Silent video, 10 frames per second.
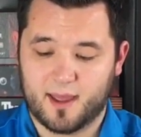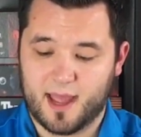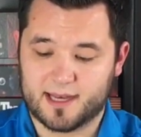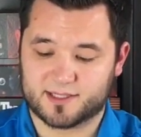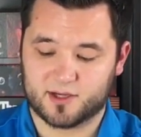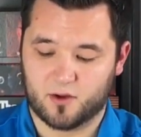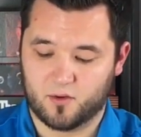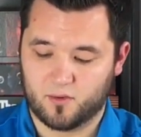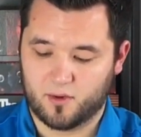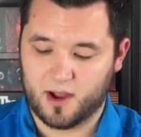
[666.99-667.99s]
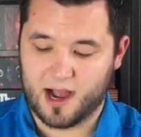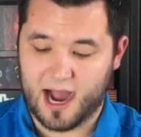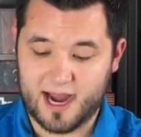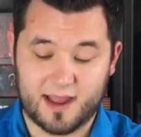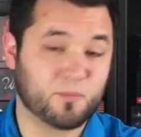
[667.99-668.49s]
And so
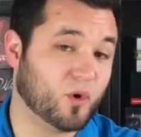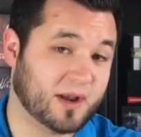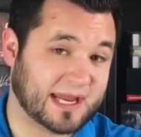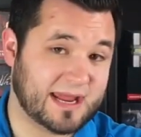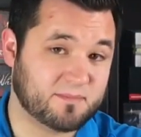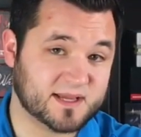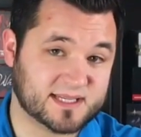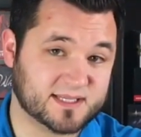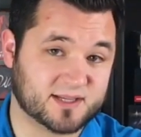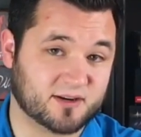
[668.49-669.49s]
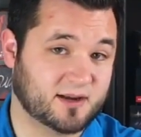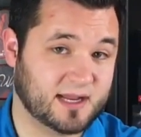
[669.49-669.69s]
I am going to keep this insert,